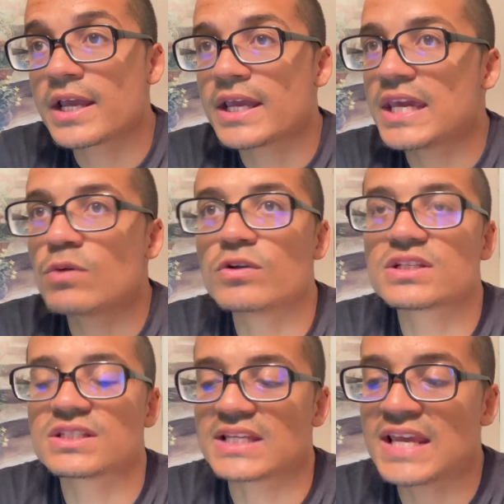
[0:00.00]
He
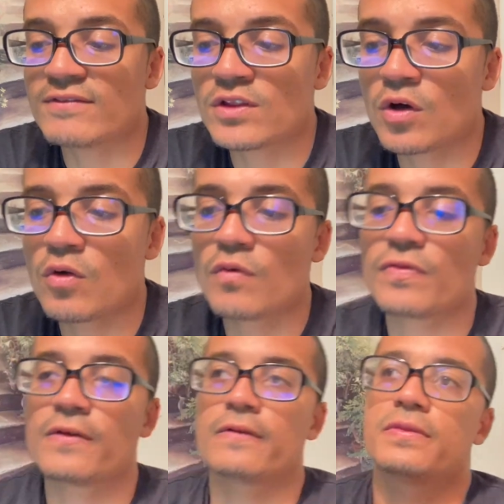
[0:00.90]
was, even though
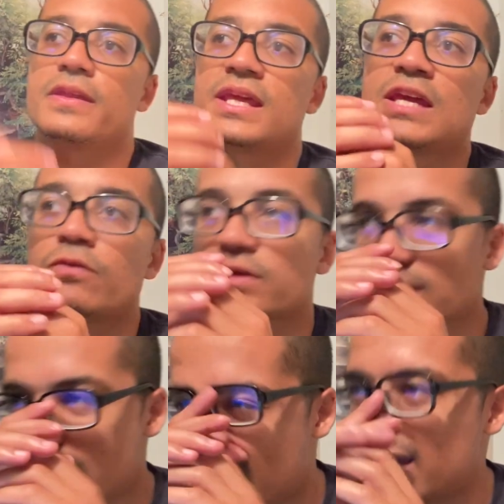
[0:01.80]
he was
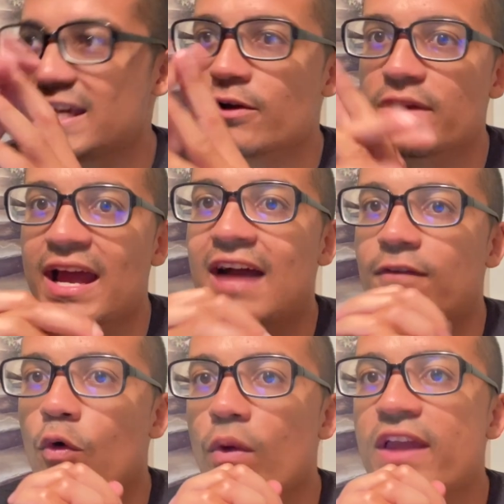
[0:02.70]
like a year and a
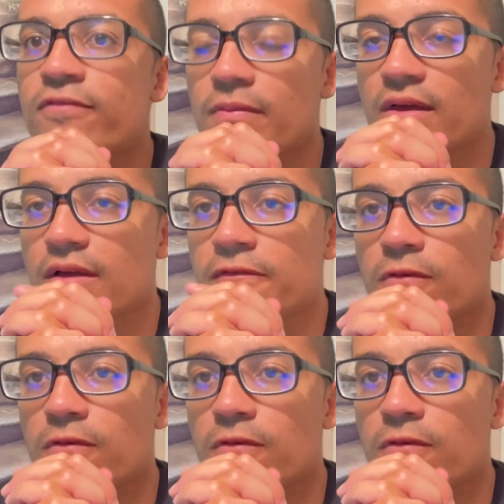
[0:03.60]
half away from the